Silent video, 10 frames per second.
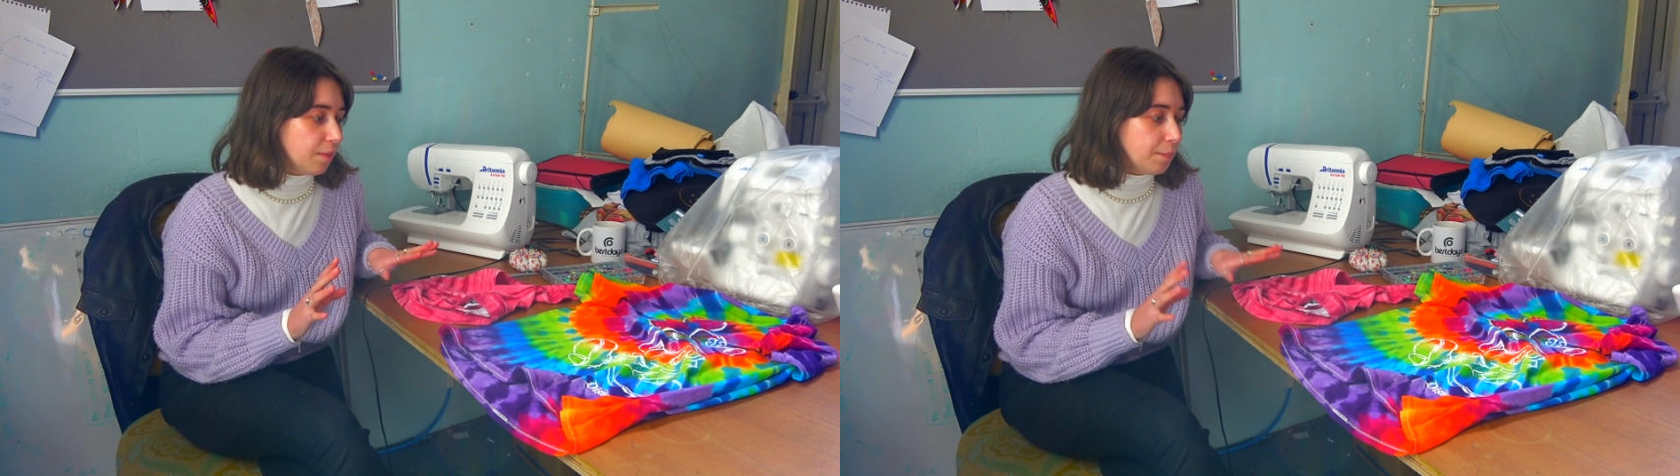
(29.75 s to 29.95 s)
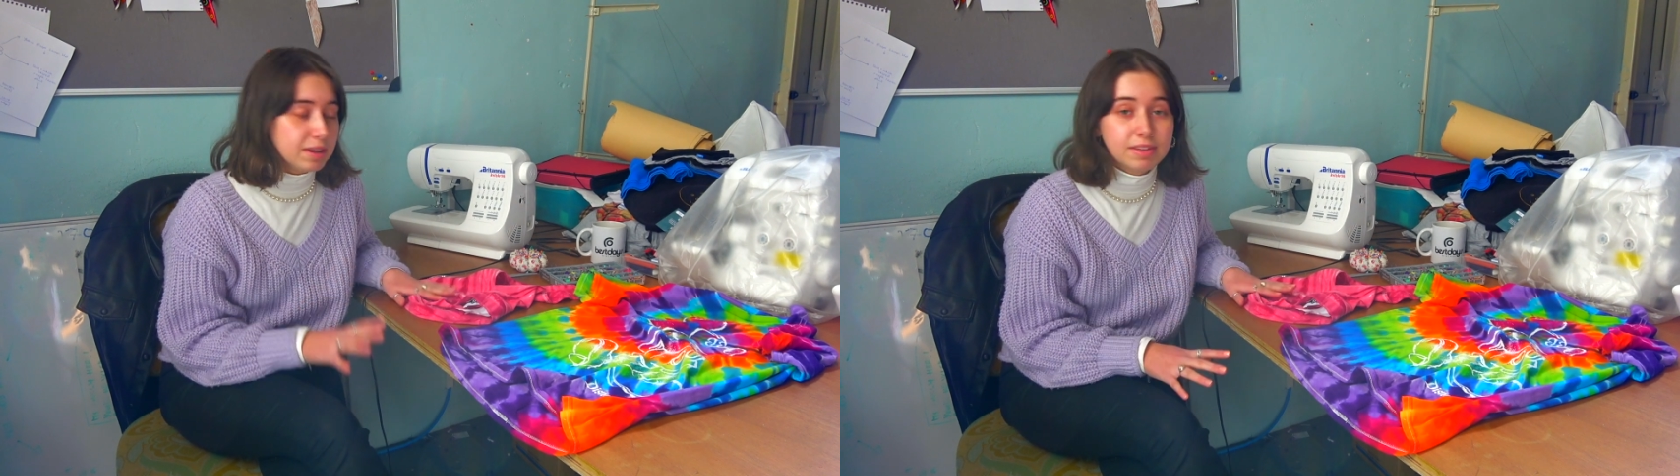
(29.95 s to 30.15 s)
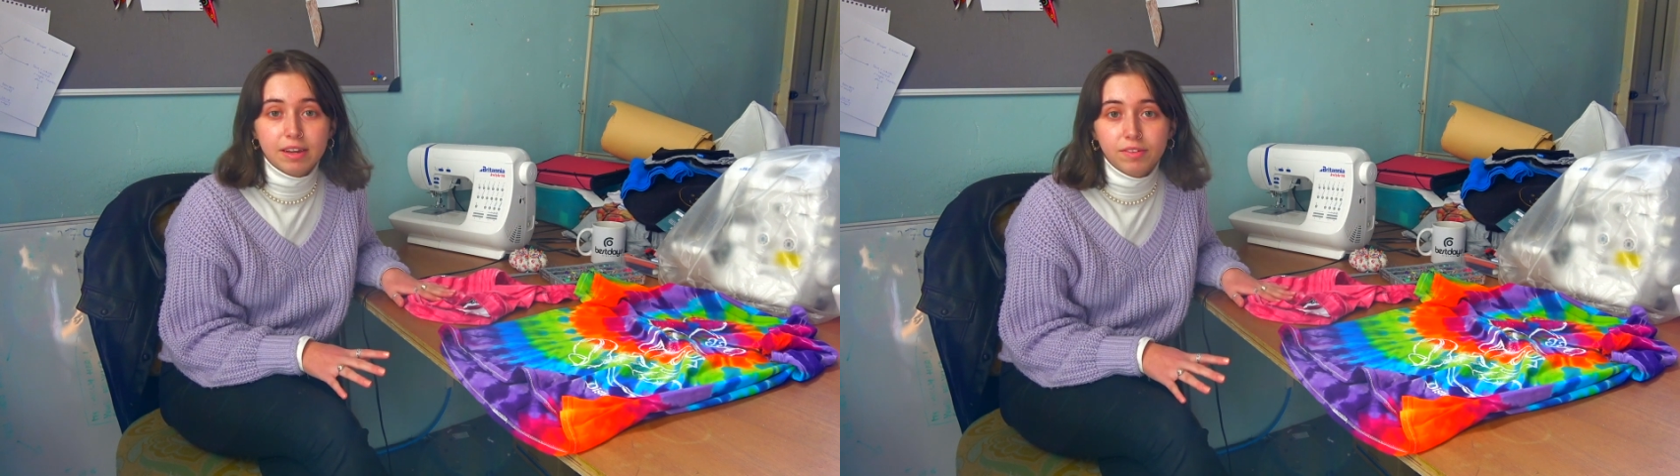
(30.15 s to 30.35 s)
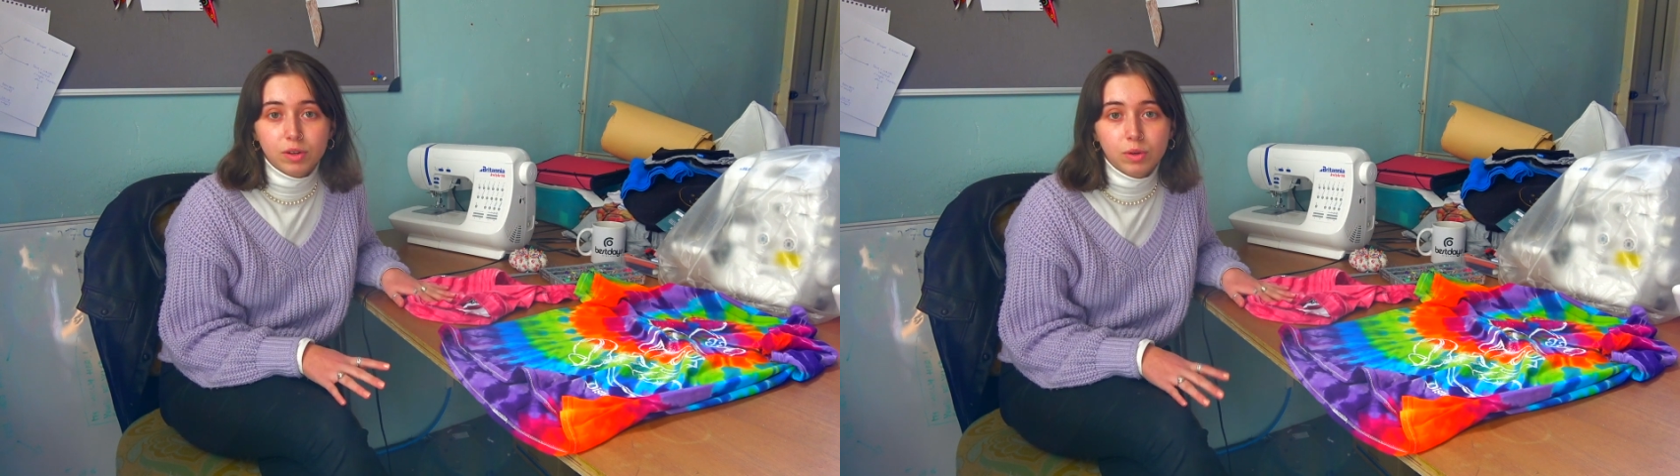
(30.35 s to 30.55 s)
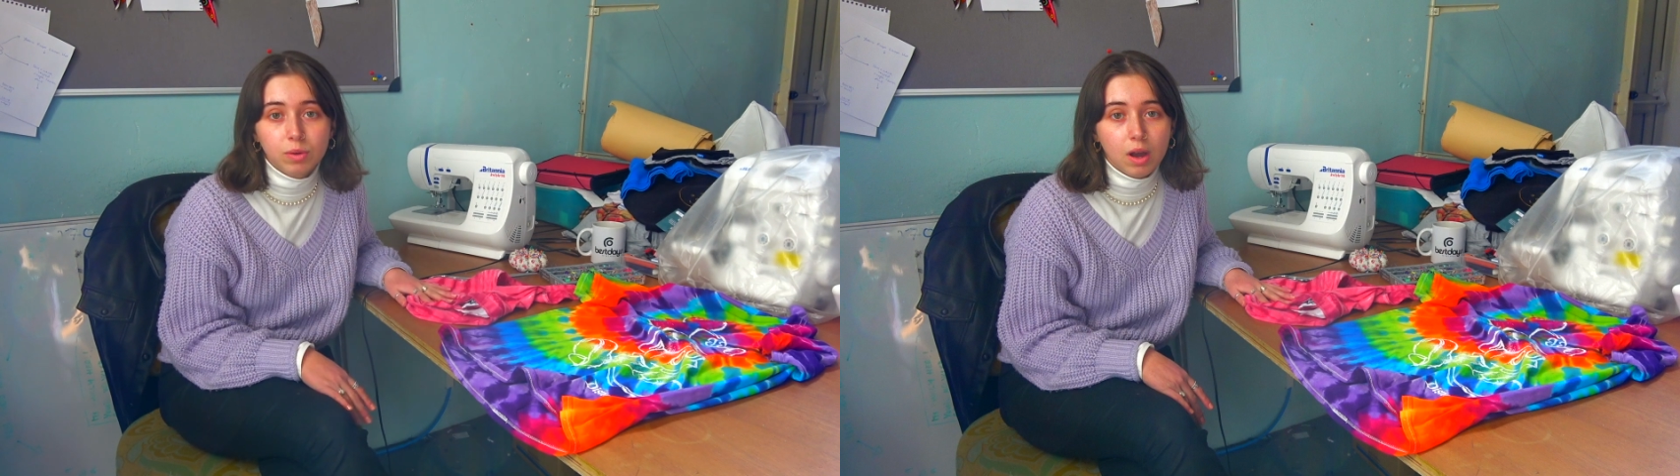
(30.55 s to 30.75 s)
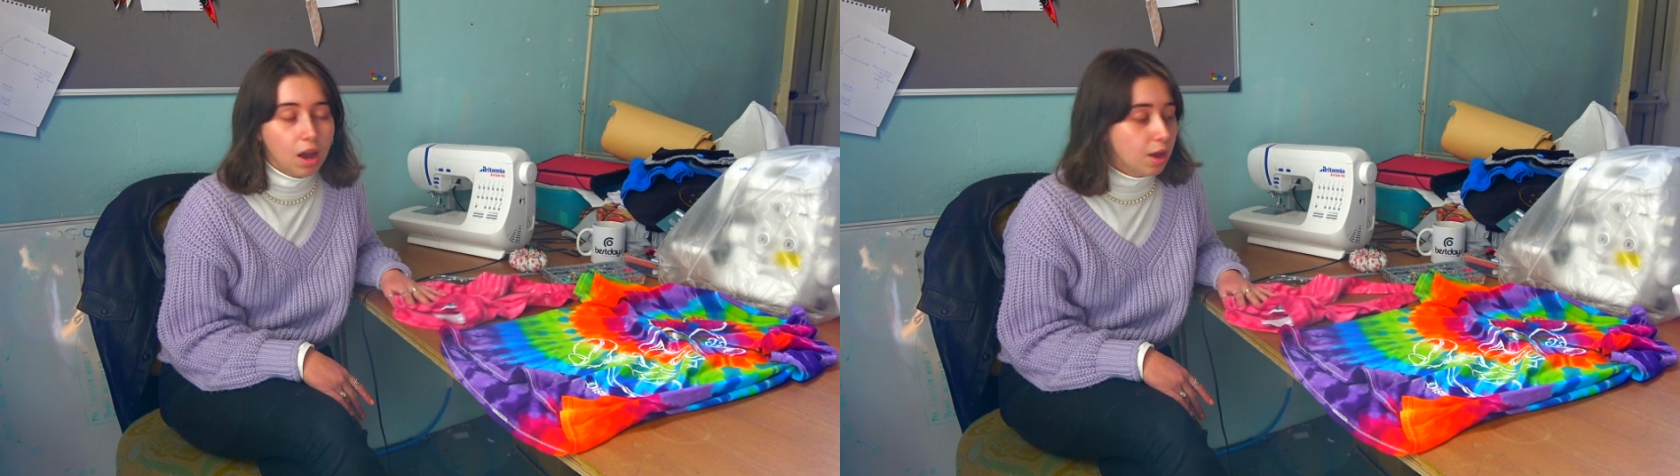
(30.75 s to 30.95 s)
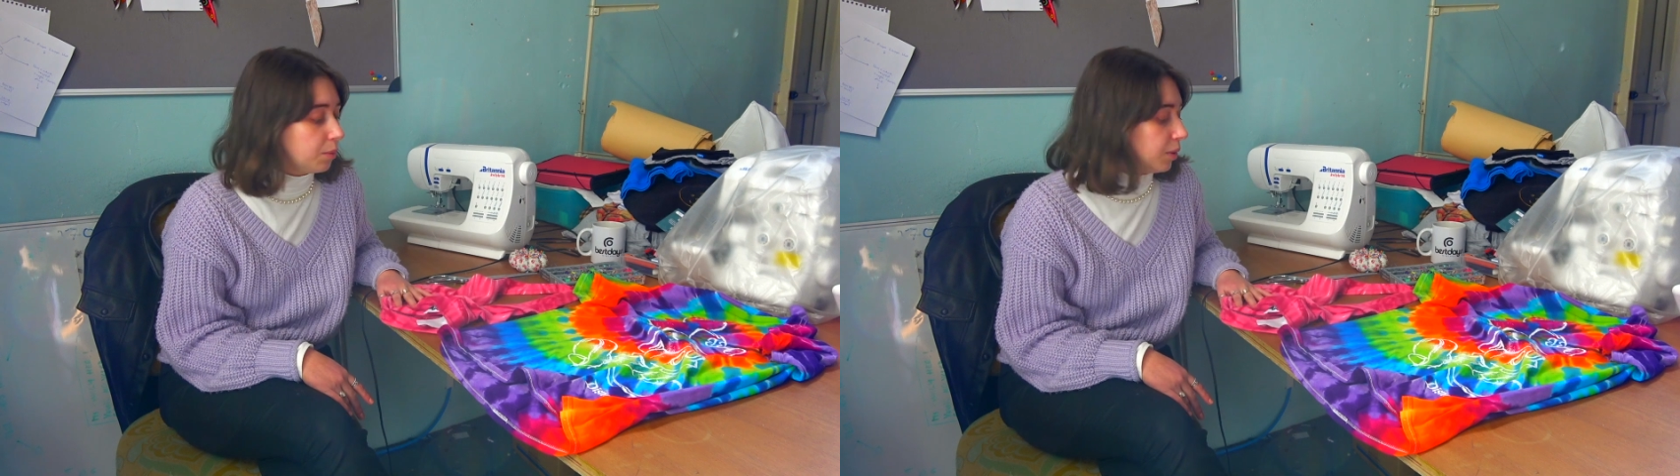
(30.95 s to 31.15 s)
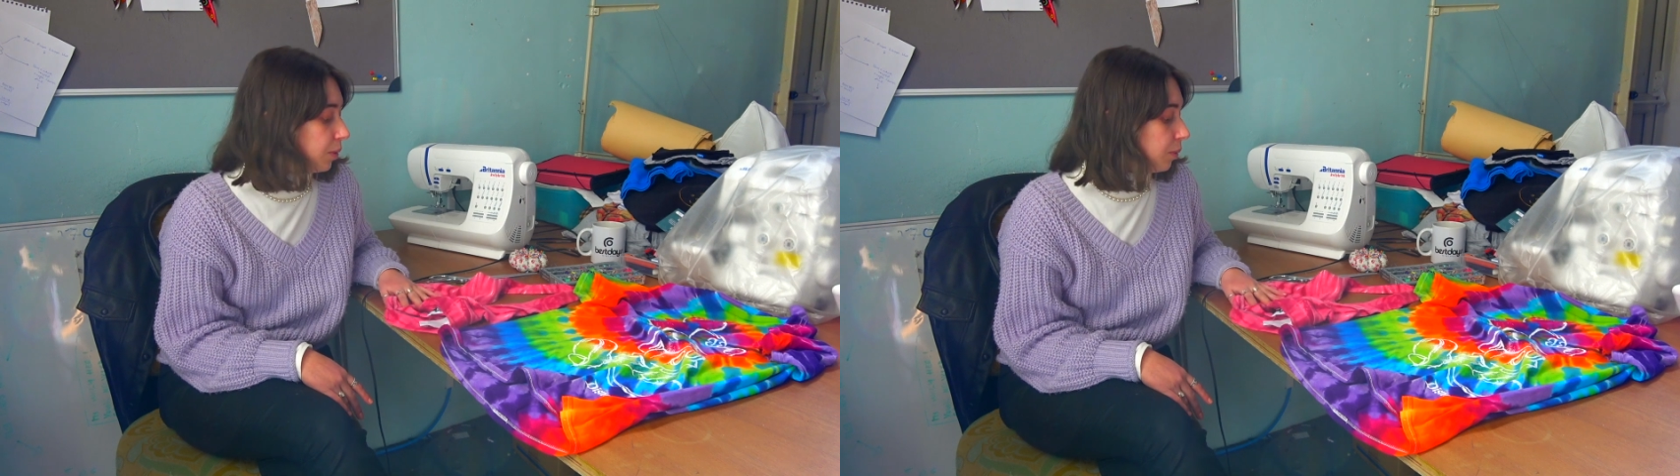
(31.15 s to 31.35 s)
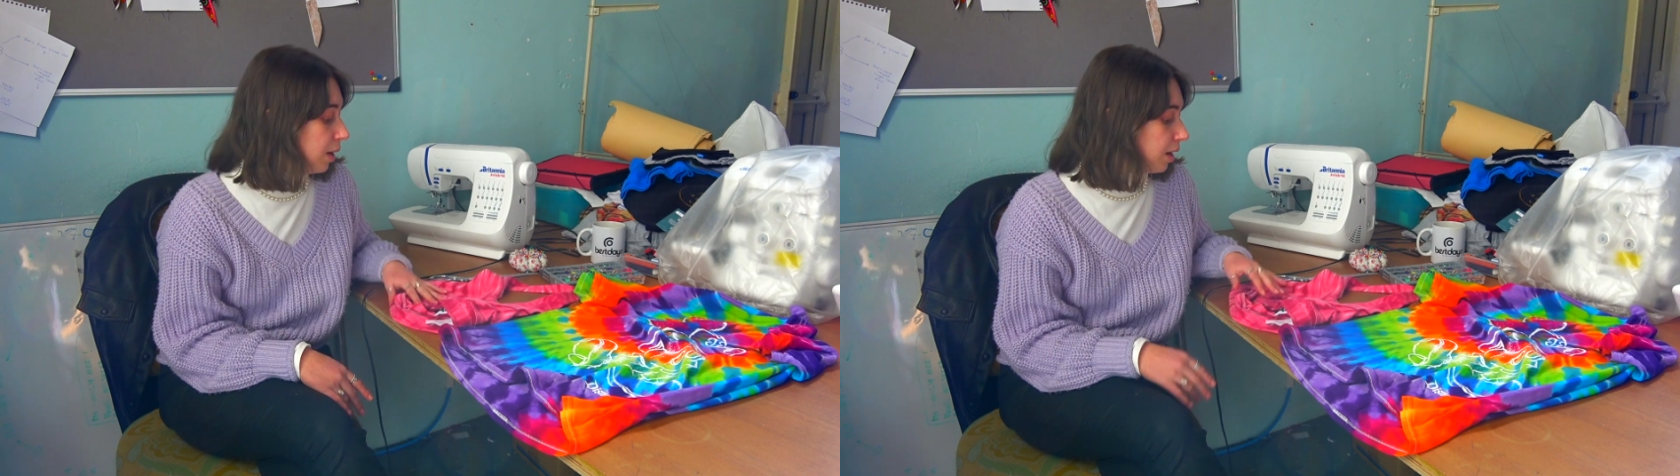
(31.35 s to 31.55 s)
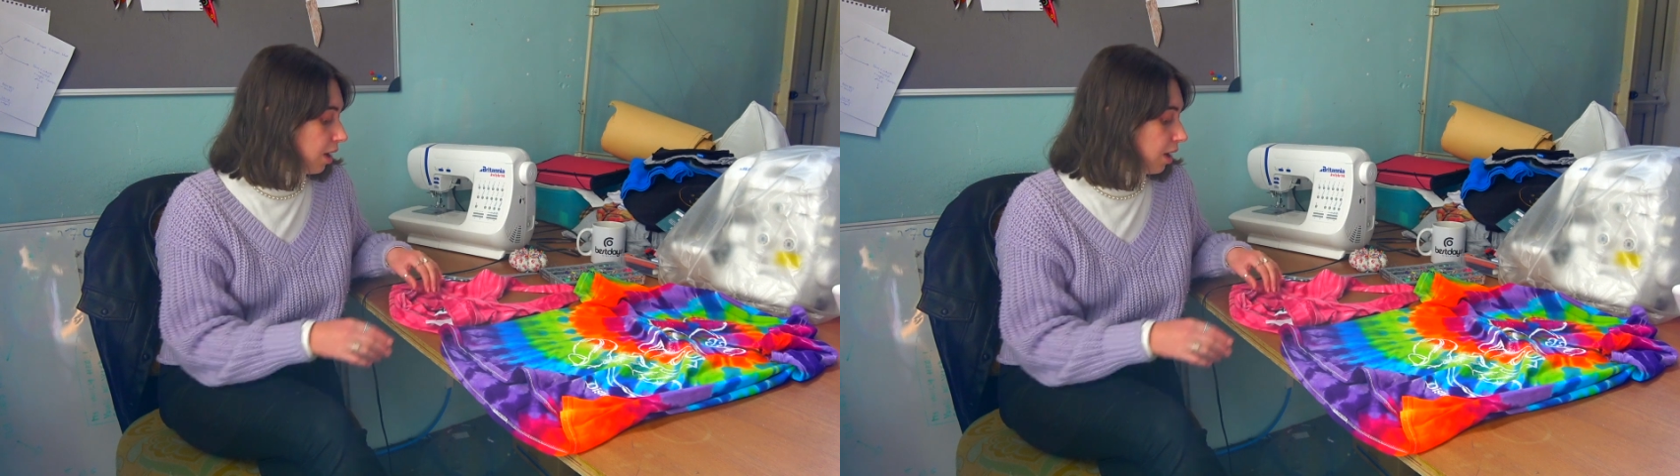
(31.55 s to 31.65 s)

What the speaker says: material, I will